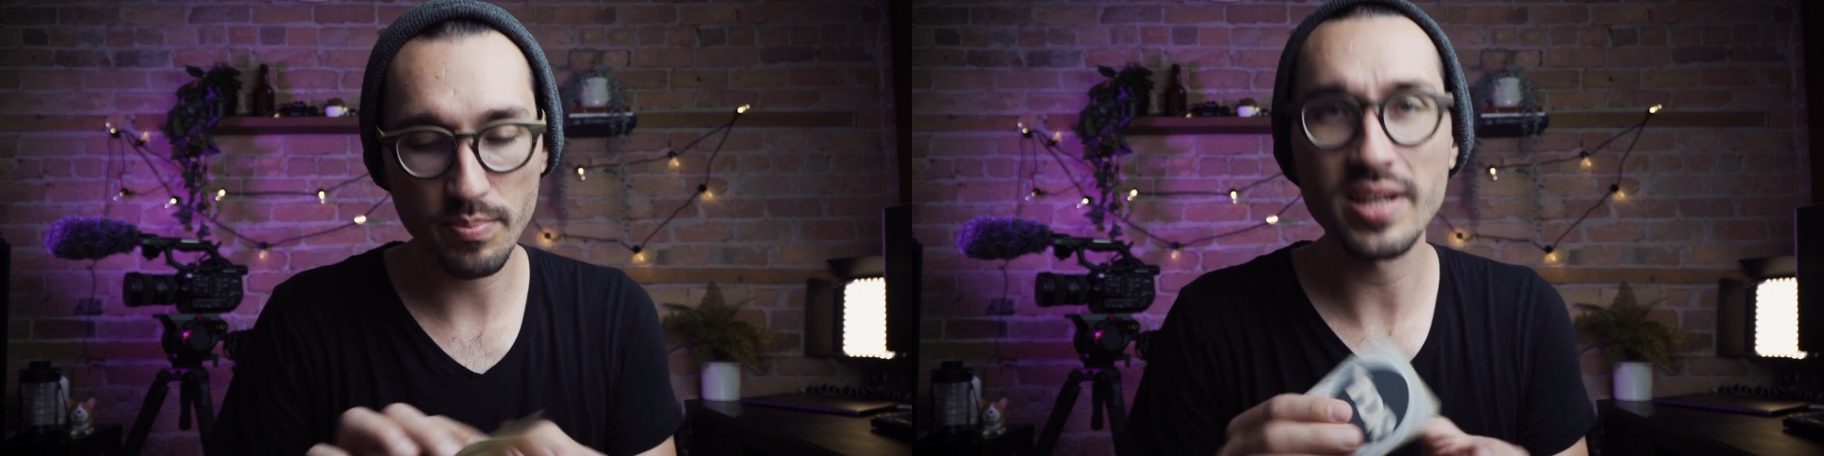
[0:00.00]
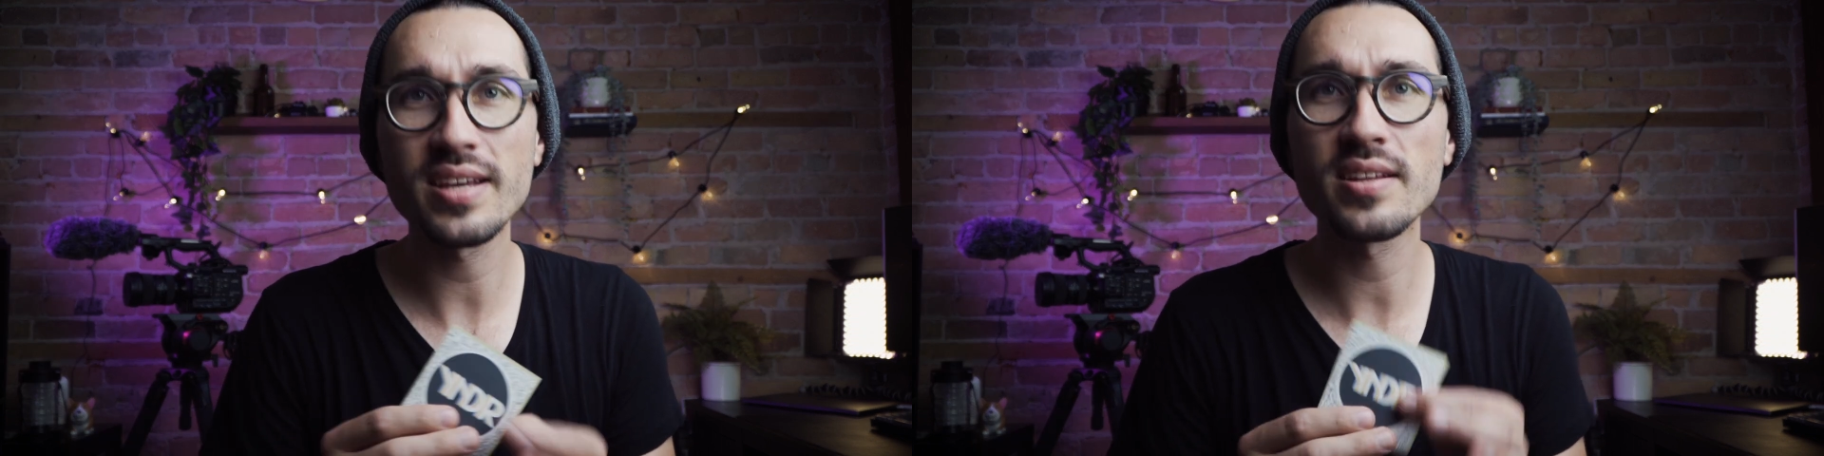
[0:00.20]

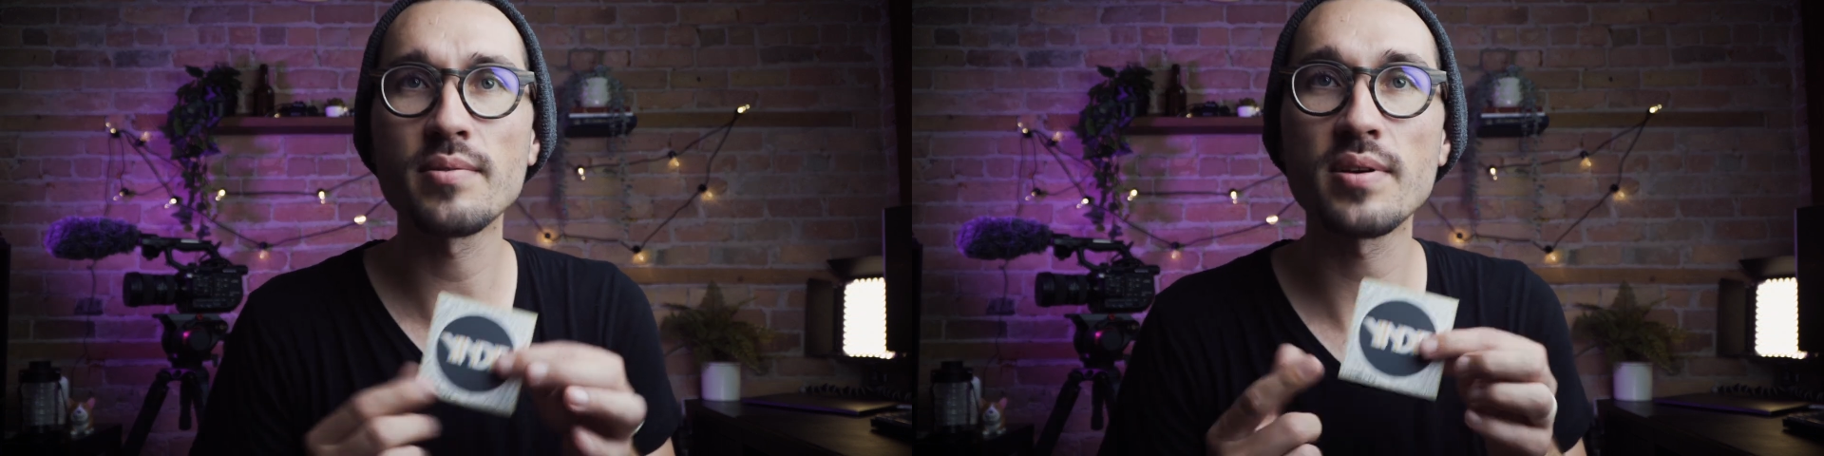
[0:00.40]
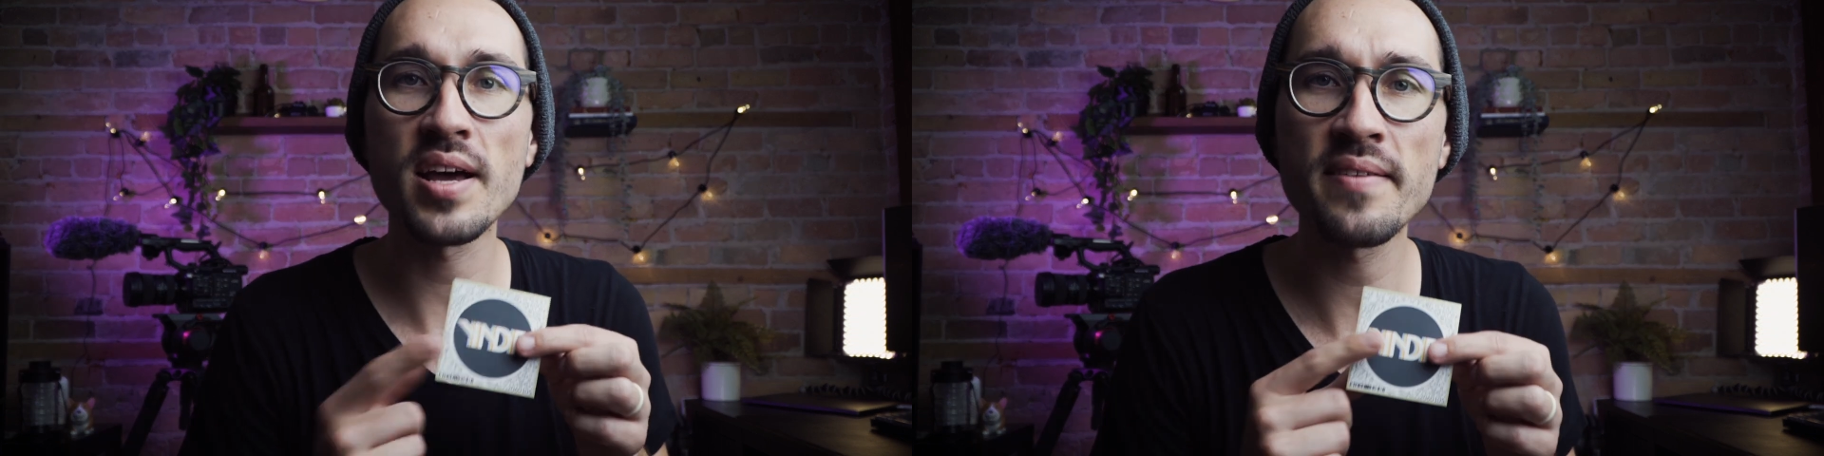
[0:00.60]
but
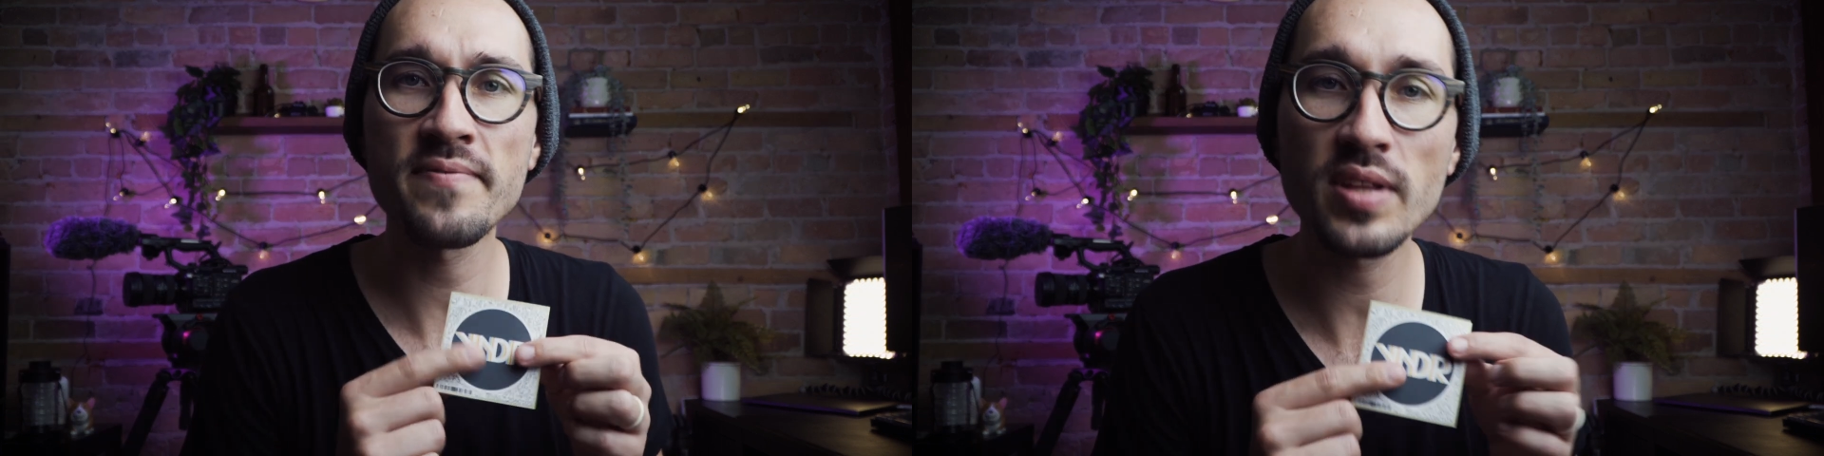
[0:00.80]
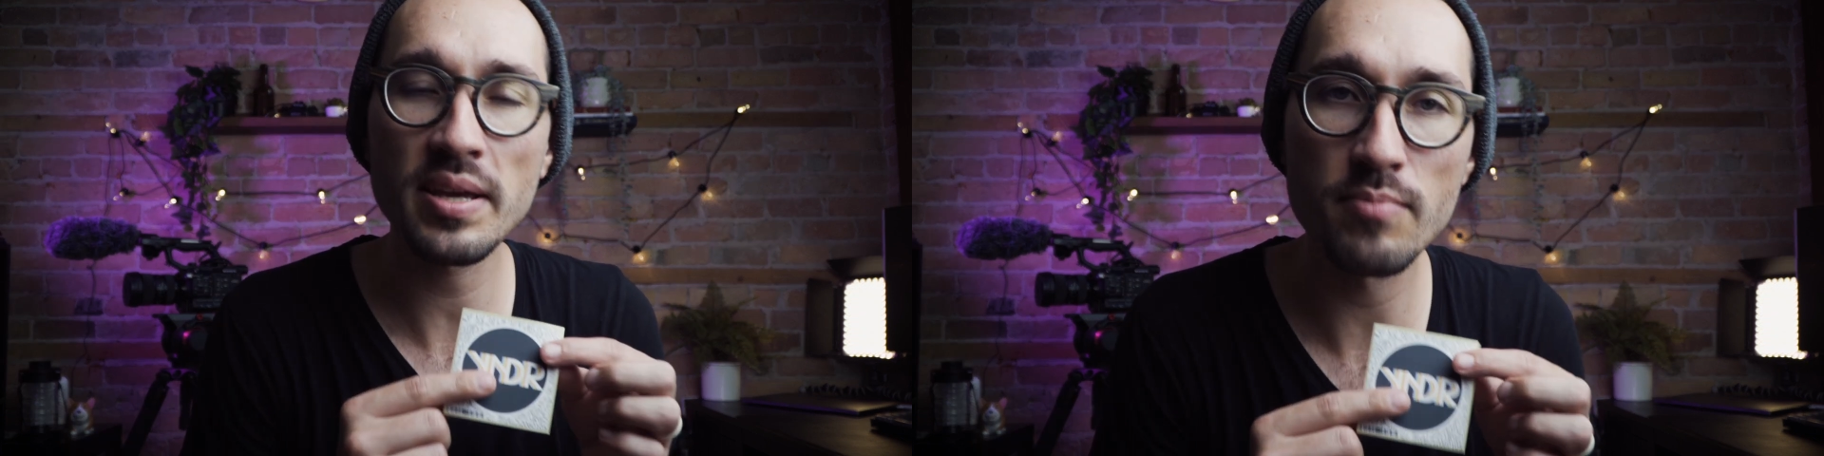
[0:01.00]
I
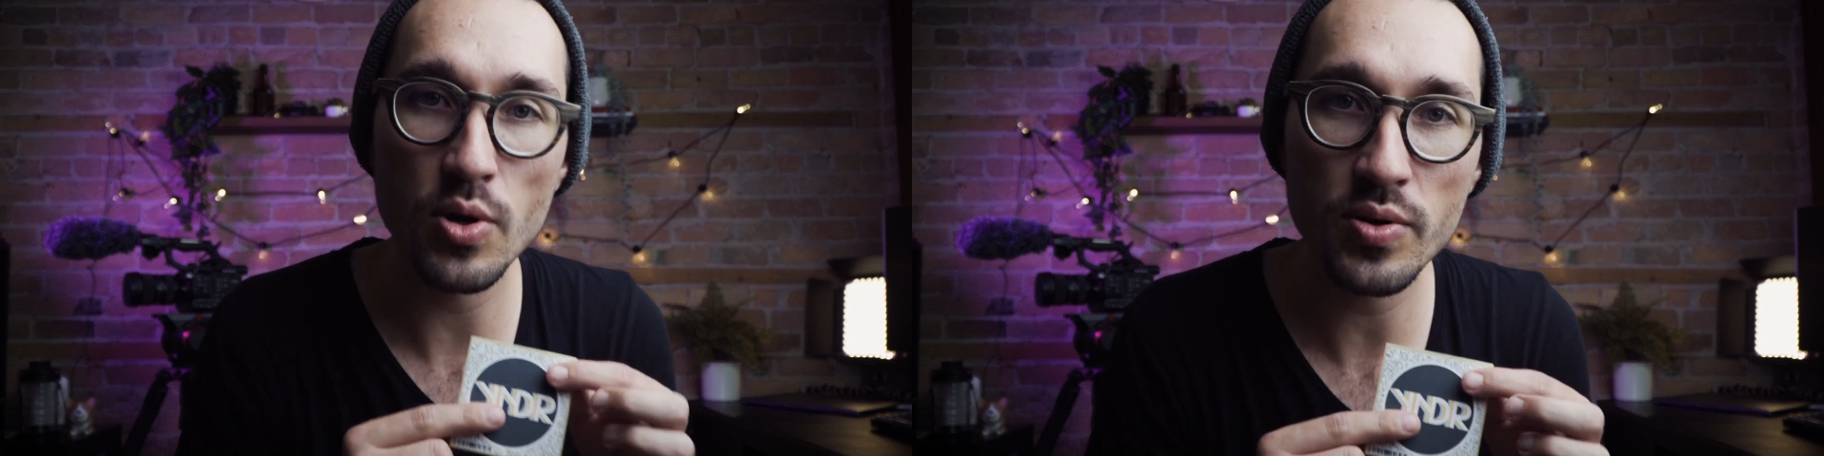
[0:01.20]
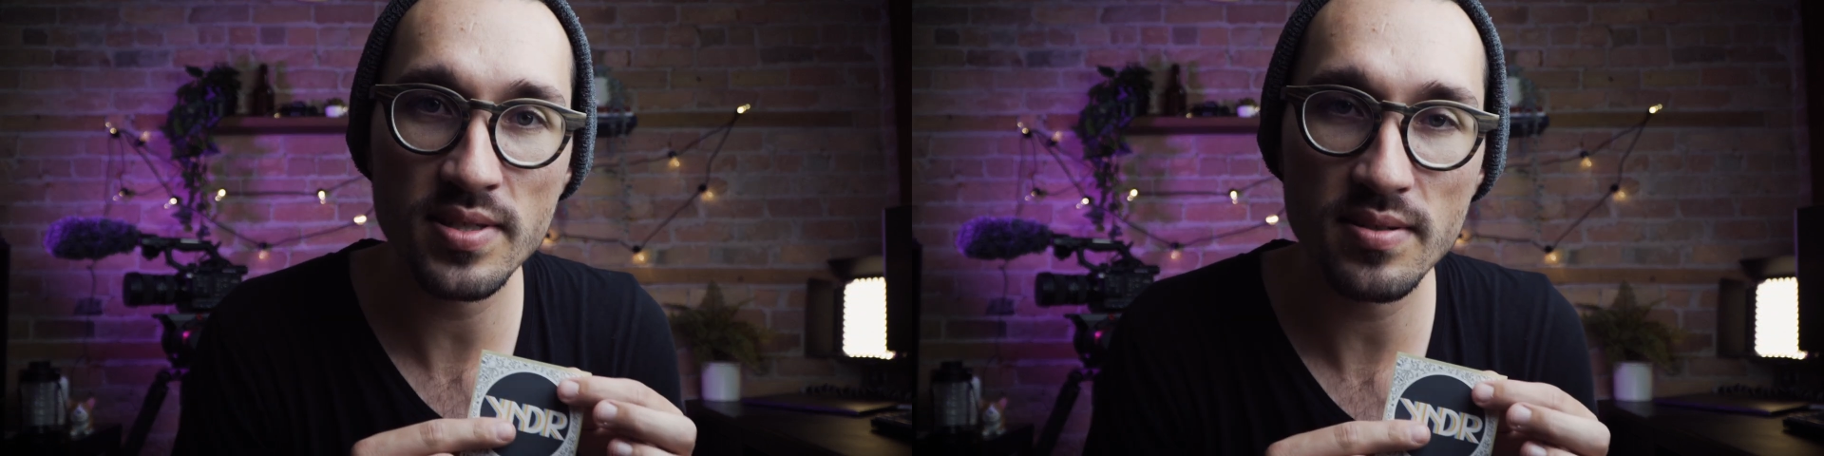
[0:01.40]
feel like
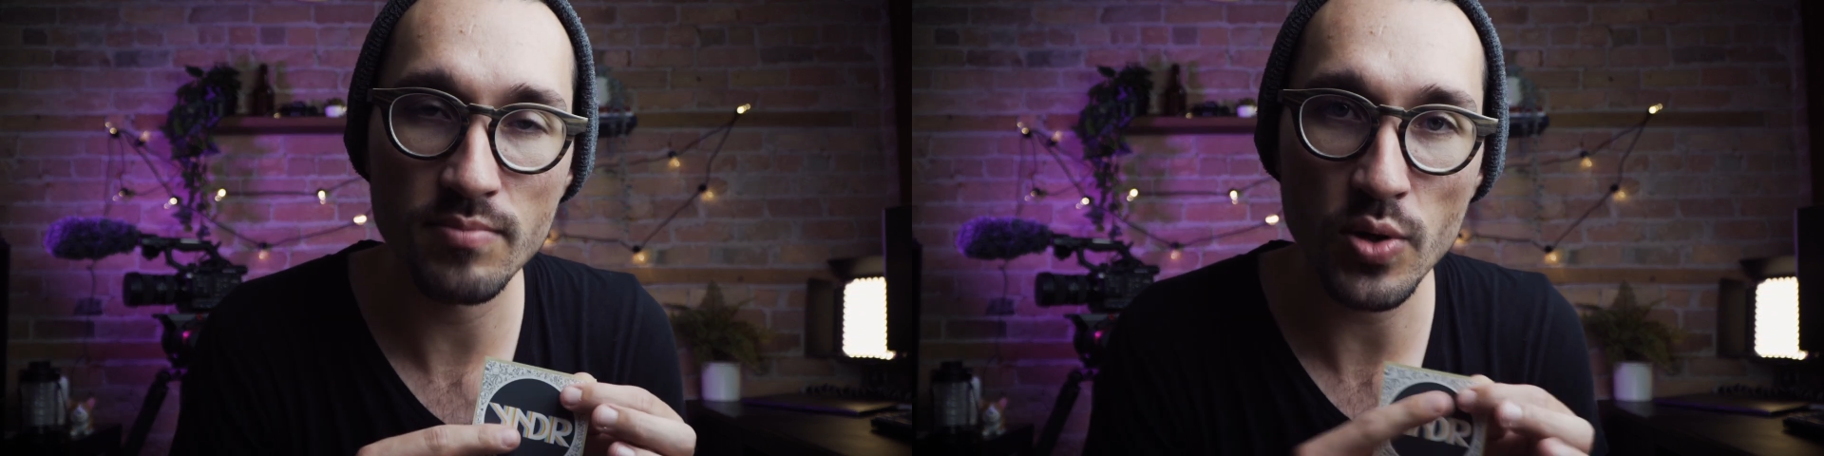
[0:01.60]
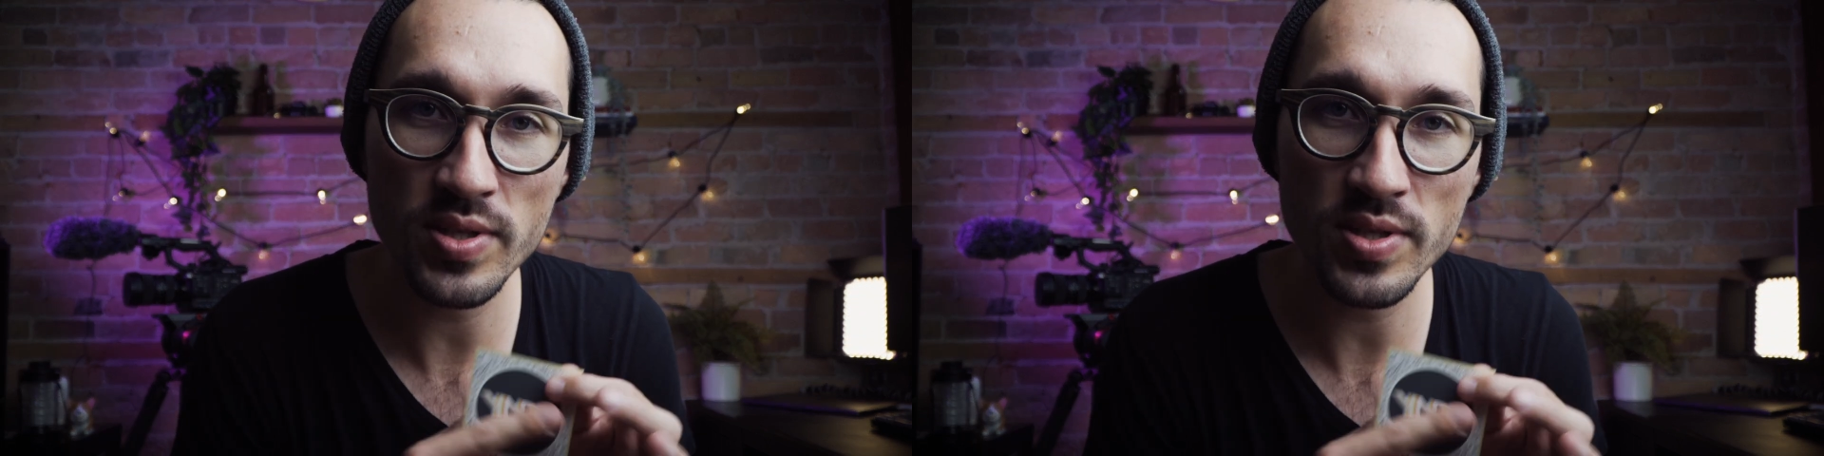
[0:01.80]
most